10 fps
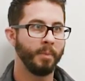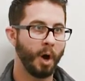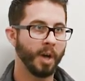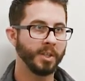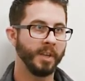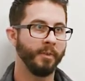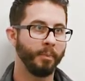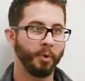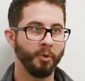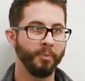positive
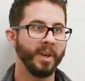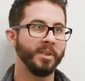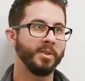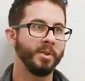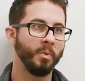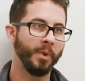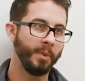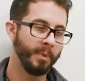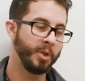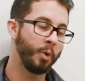improvements with
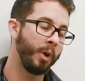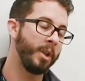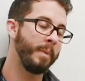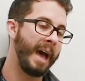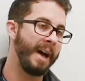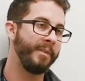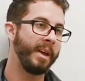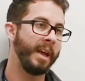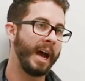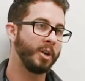the majority of them
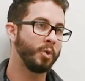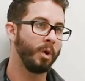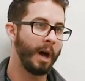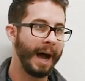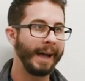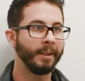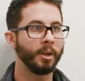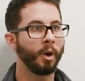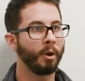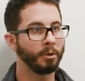having actual
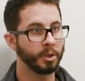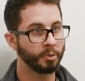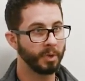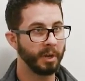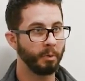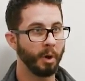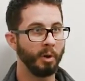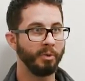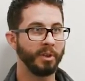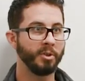hyaline cartilage
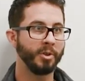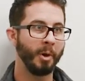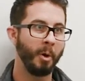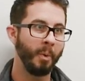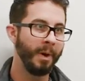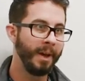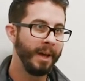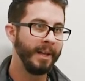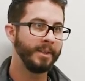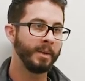regrowth. And so
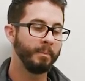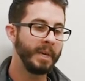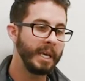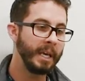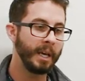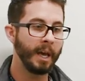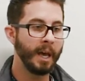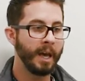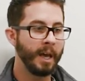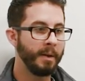to me,
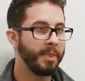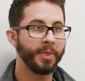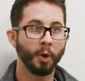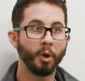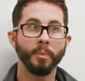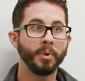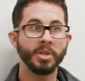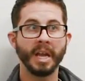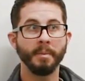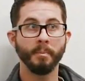
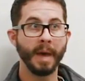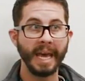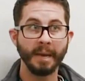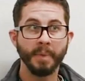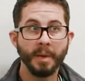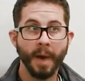30% may be